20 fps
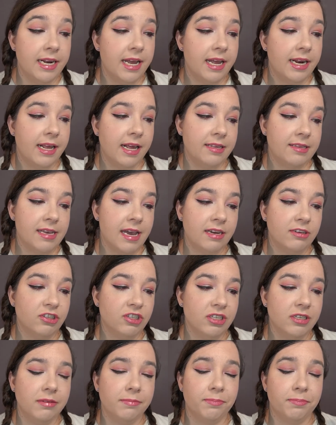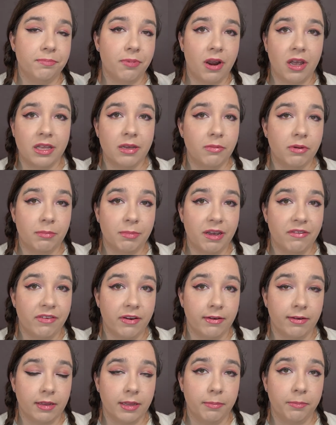and it's actually probably one of my
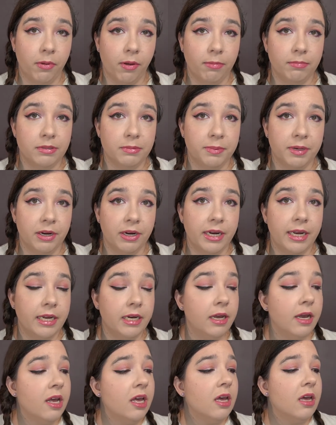favorite lip balms, period,